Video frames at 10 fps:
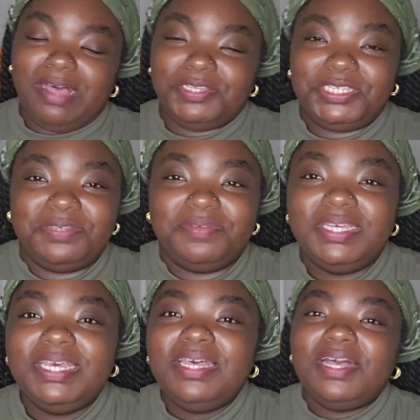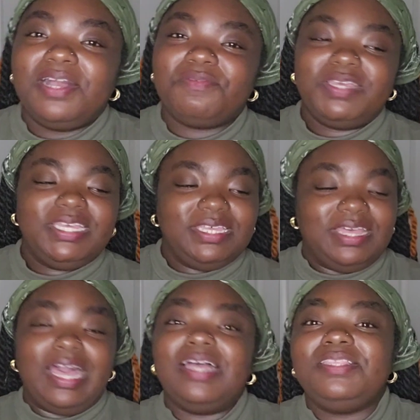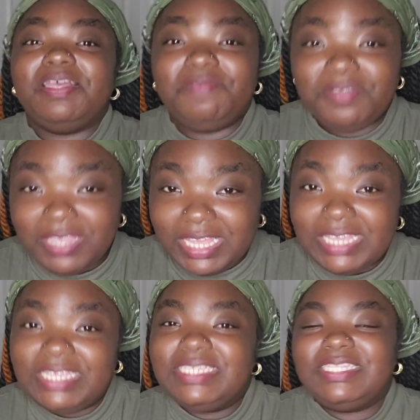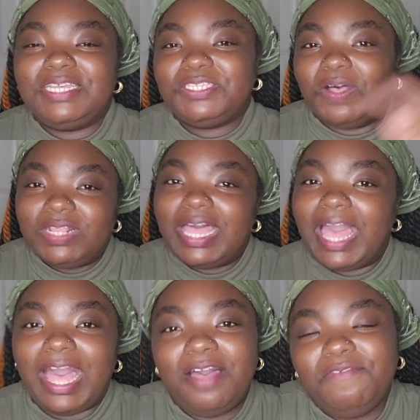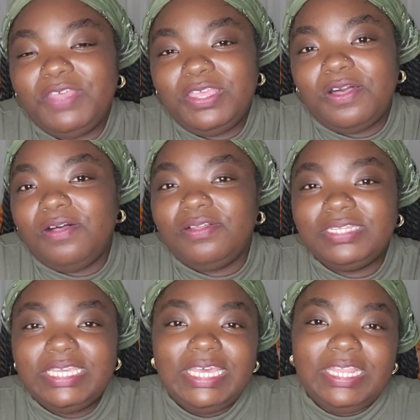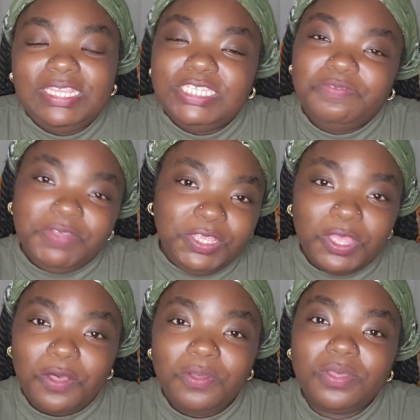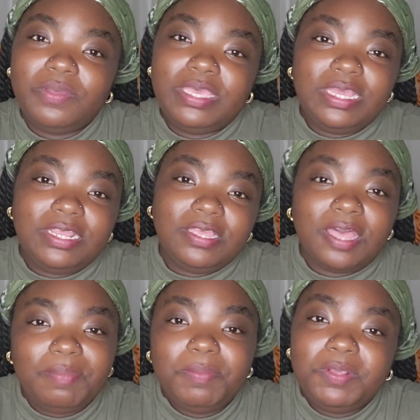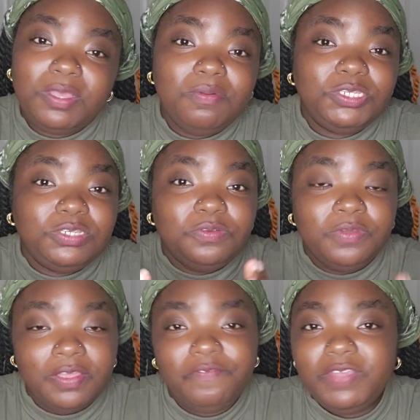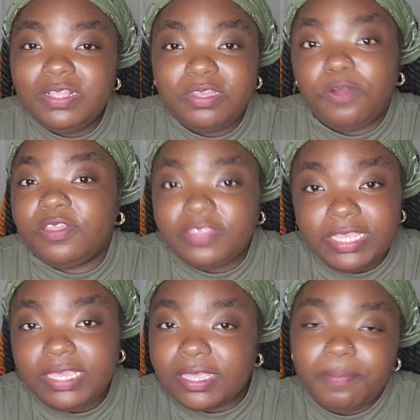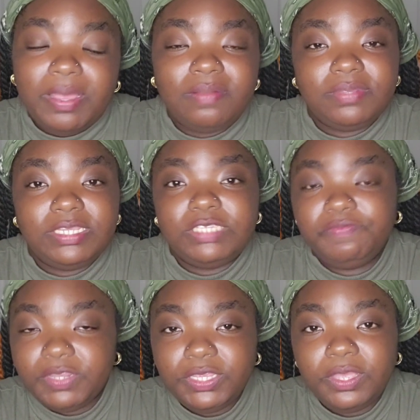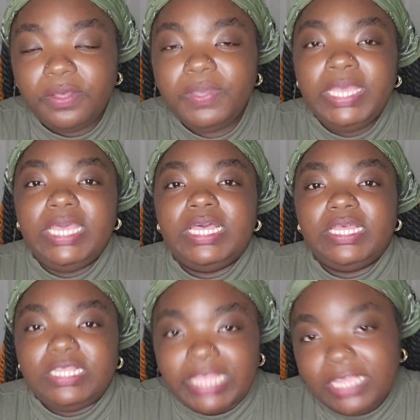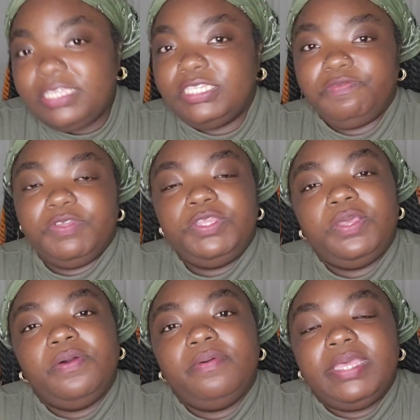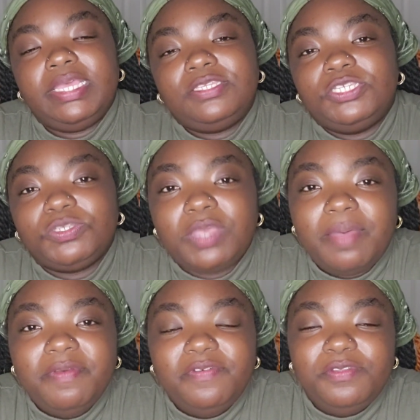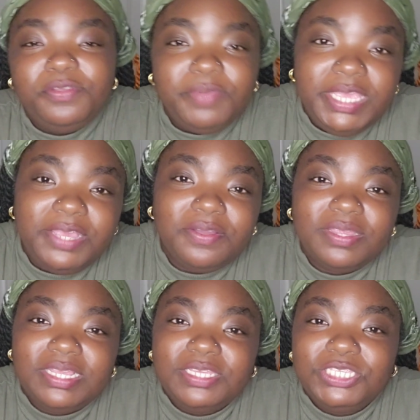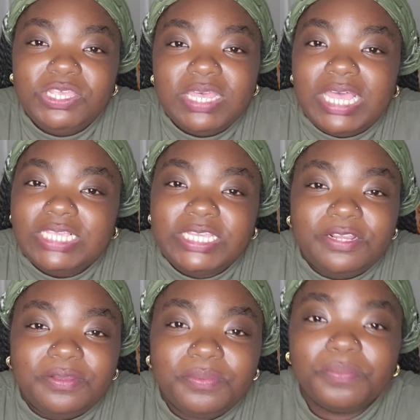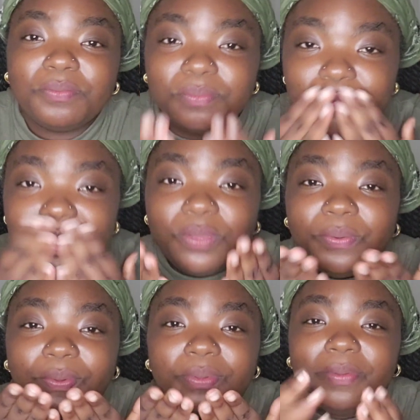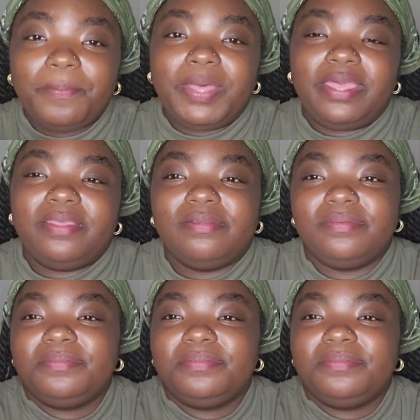pal too. All right. I love you guys. That's all I have for y'all in this video. Go ahead and comment below what you feel or think about this video like this video and subscribe if you're new here. And I'll see you guys later. Bye.